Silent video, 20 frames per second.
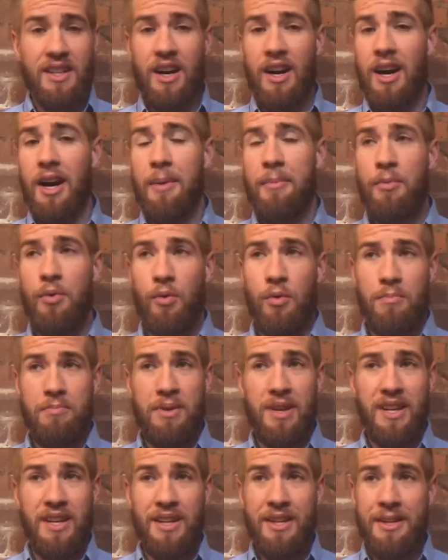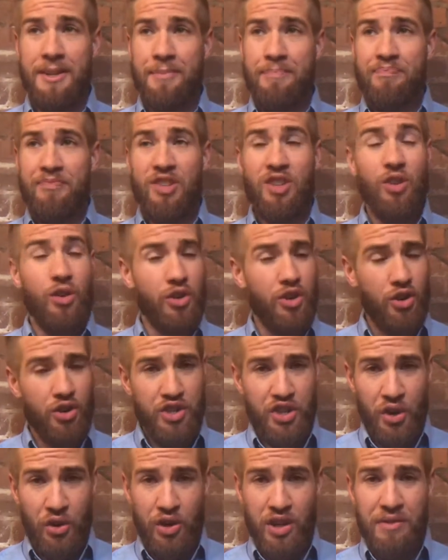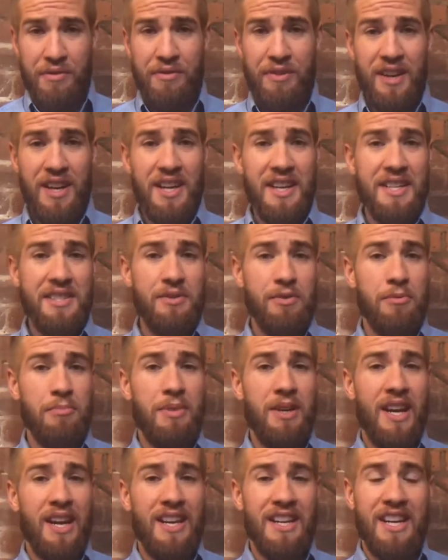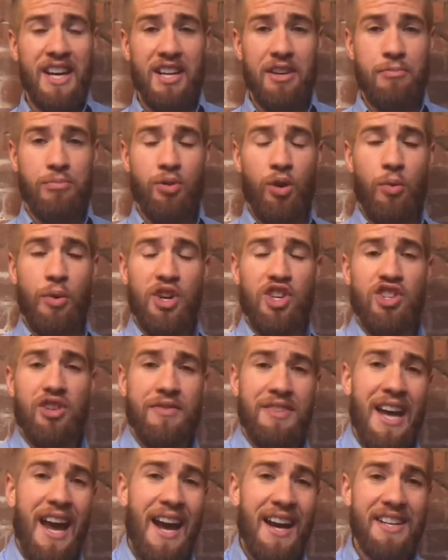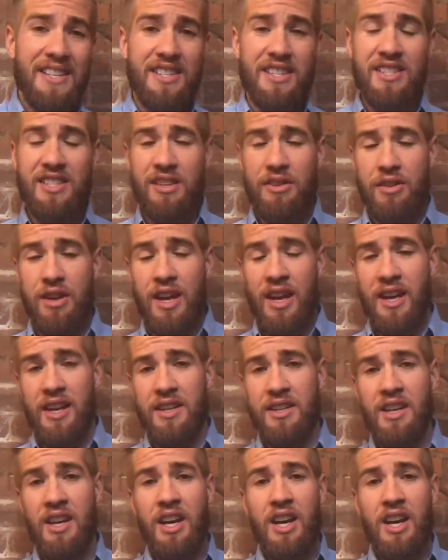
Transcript: It would be your attorney fees. It would be any kind of proration of taxes and